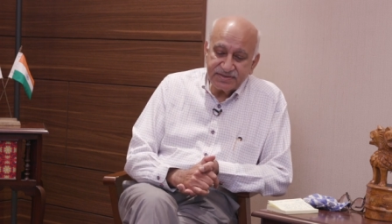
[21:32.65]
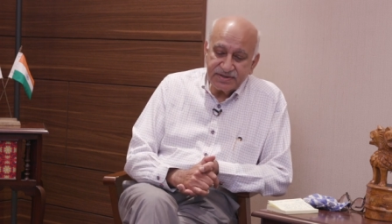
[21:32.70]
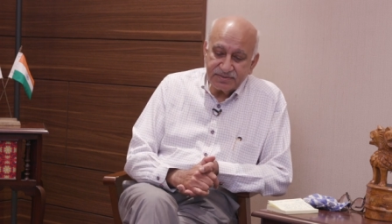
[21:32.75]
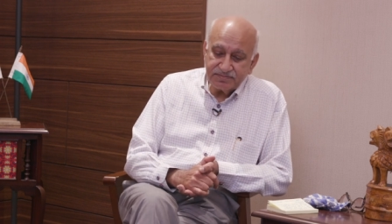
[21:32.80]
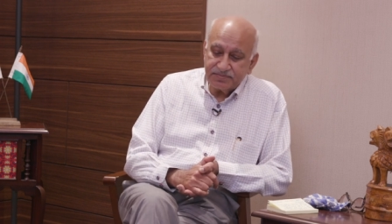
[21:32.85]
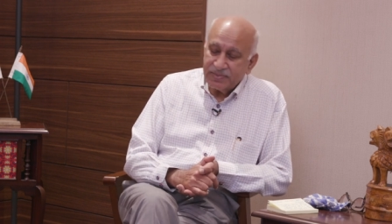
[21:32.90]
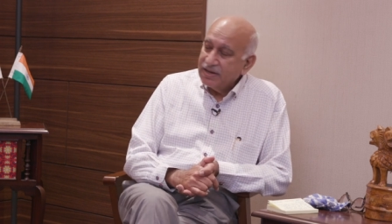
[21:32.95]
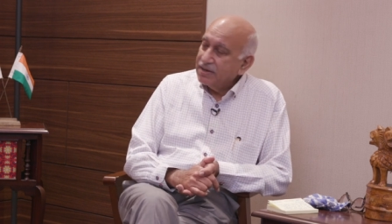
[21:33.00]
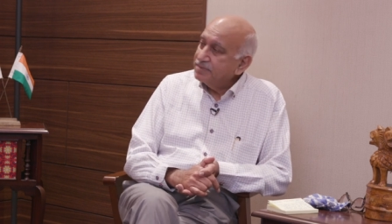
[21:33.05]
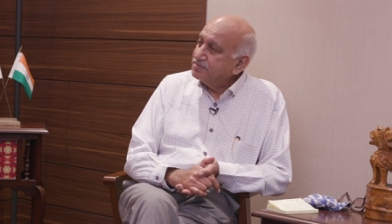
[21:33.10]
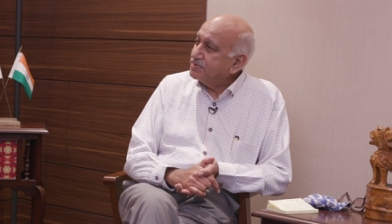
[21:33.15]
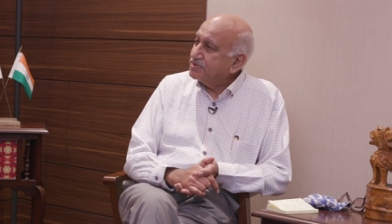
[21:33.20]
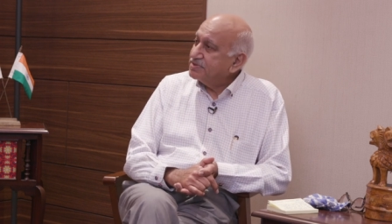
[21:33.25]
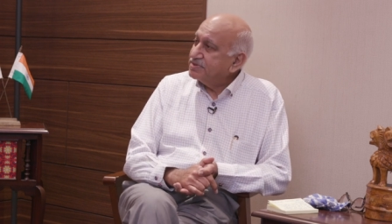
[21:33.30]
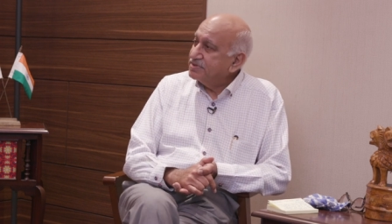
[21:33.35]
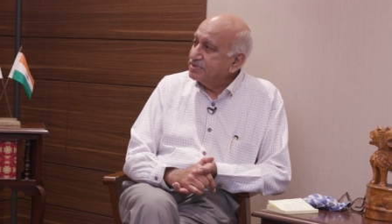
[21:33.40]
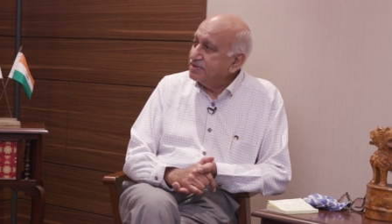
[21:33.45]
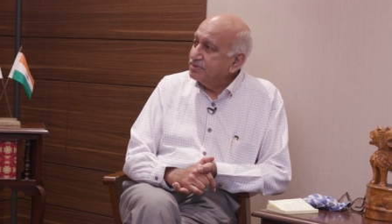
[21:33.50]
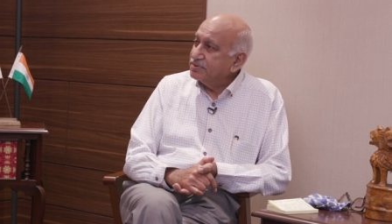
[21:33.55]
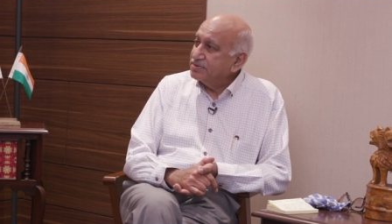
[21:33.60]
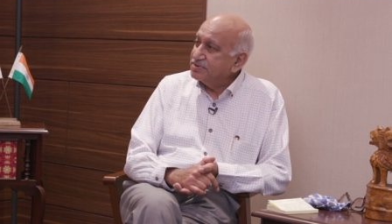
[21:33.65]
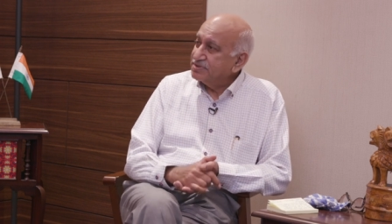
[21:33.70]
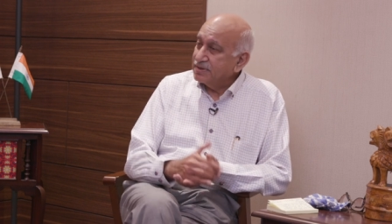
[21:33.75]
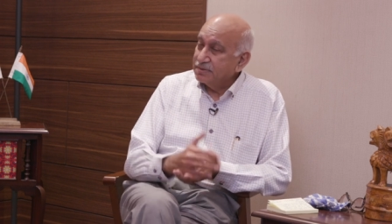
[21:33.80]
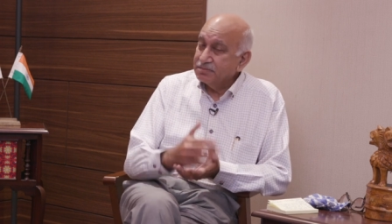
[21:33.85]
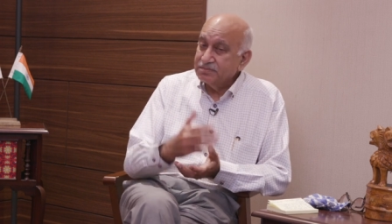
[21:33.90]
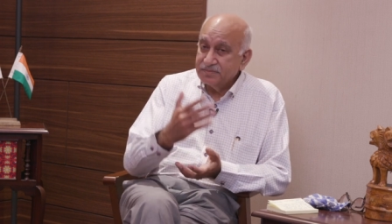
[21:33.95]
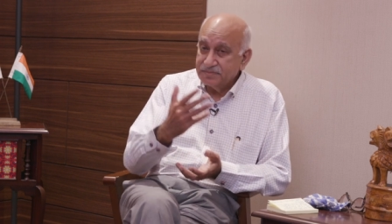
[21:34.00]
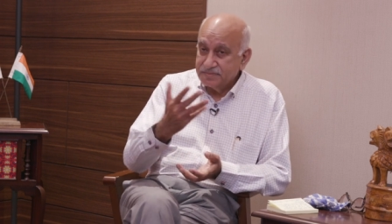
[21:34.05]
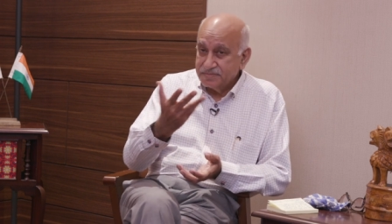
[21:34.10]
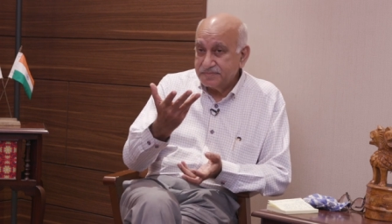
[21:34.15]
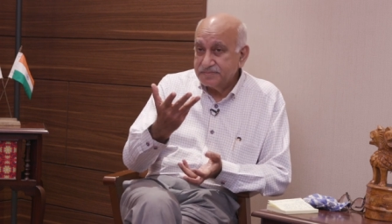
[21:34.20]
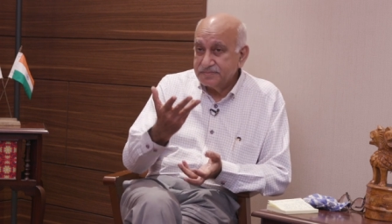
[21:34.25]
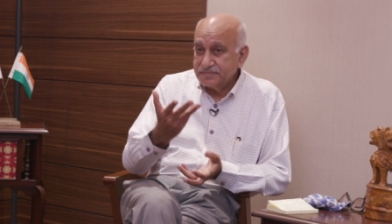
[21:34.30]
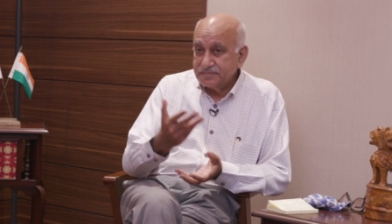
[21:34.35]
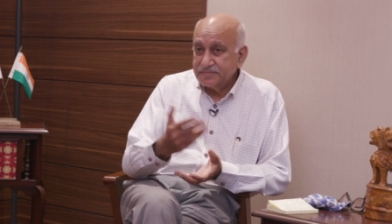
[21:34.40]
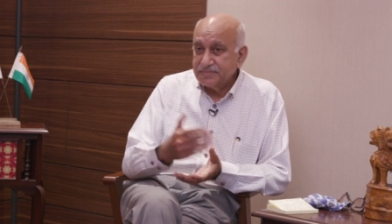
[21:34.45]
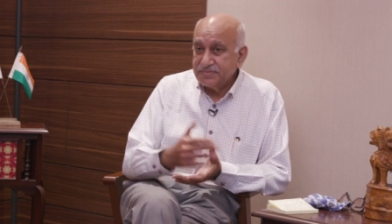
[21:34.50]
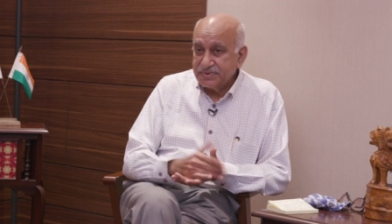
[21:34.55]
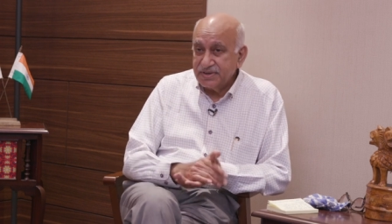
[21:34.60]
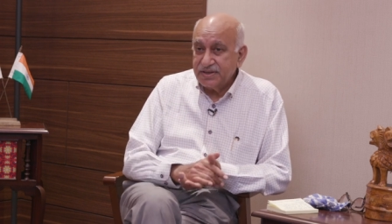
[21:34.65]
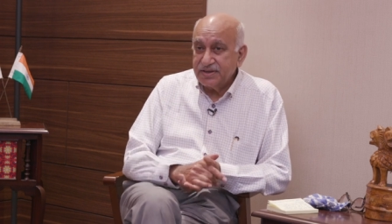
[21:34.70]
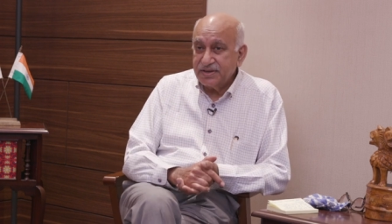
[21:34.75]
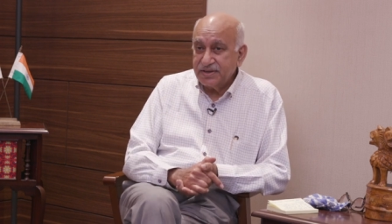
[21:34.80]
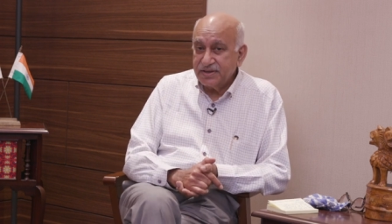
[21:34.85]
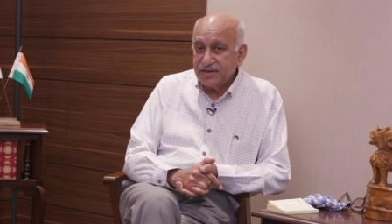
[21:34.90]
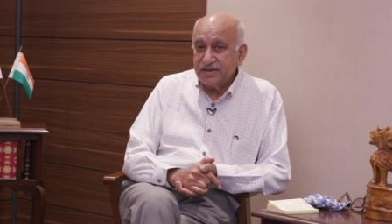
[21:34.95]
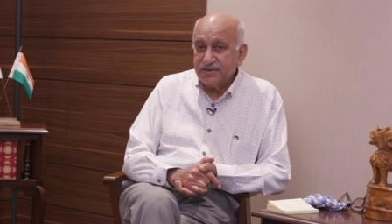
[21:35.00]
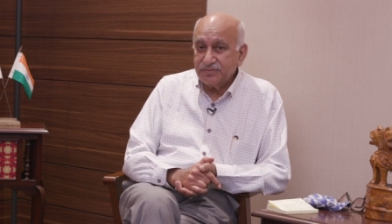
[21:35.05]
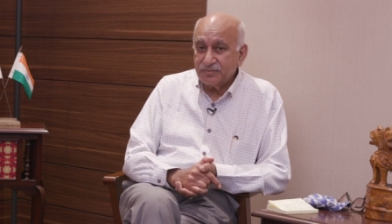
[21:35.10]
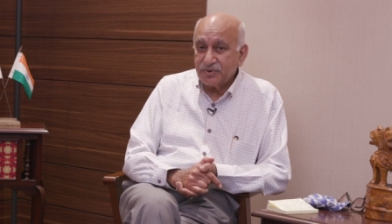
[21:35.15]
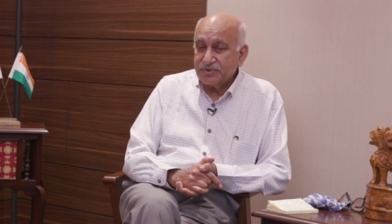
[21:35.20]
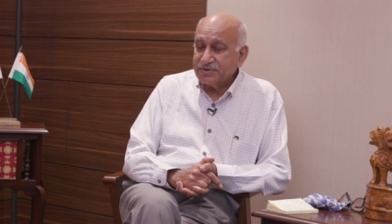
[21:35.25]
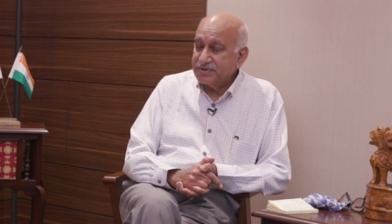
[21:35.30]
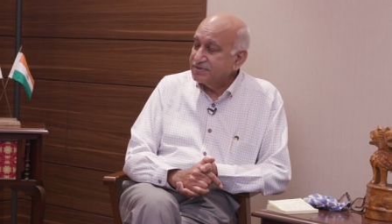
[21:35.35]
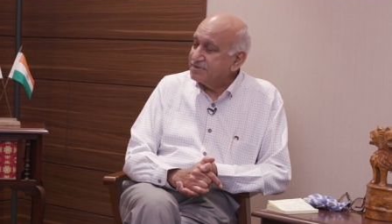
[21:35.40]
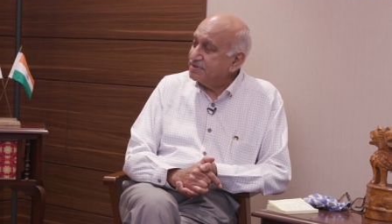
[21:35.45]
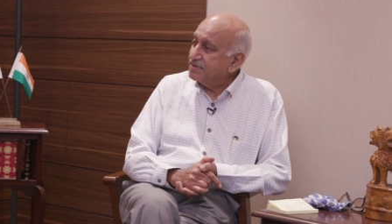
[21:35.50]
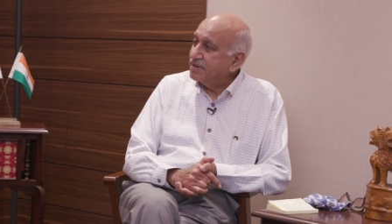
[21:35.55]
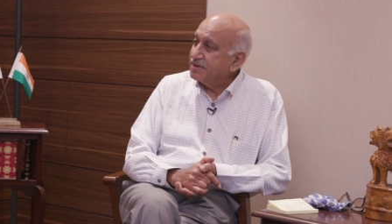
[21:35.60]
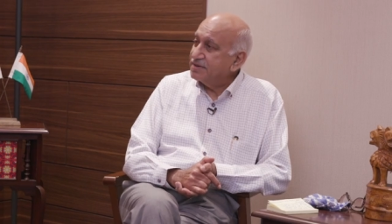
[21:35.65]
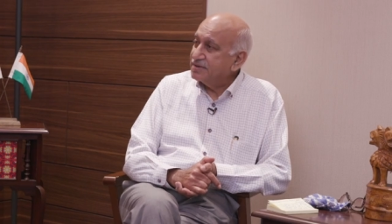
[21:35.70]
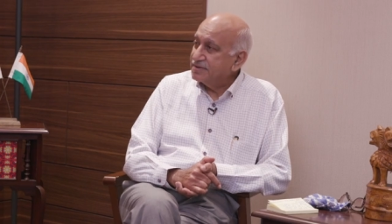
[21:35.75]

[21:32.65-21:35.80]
that perhaps there was something in what he said.